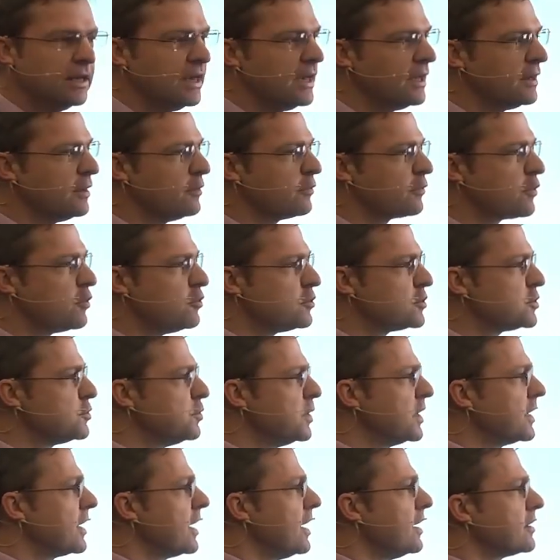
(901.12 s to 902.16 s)
And of course,
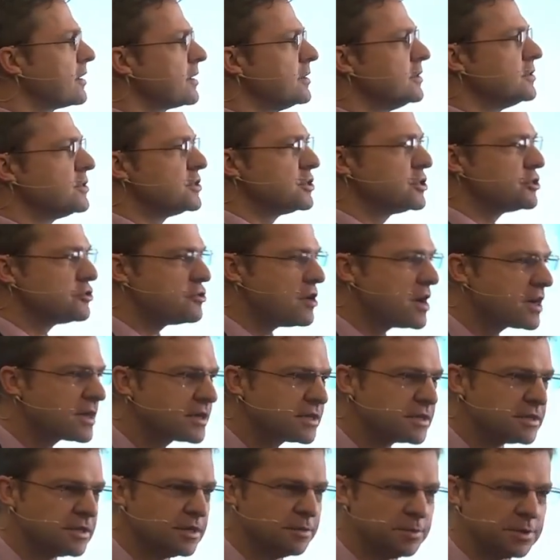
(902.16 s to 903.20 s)
we can
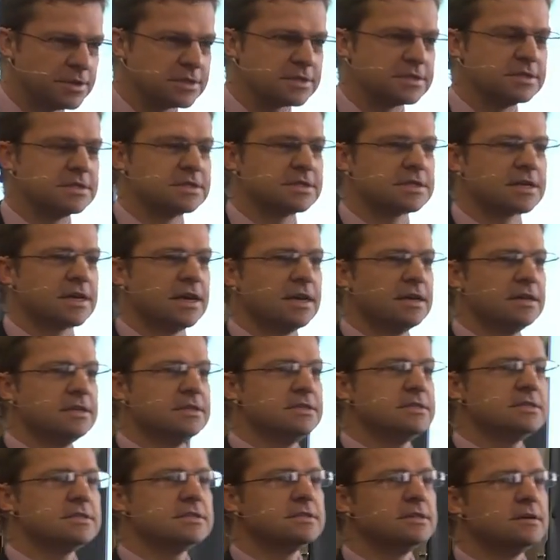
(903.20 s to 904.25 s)
construct a business
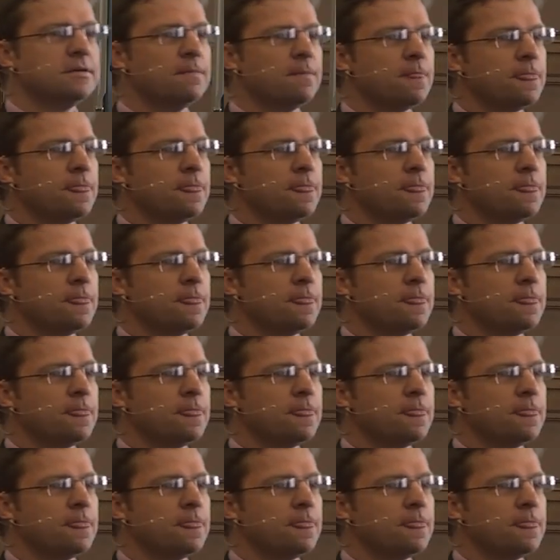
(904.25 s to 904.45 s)
case.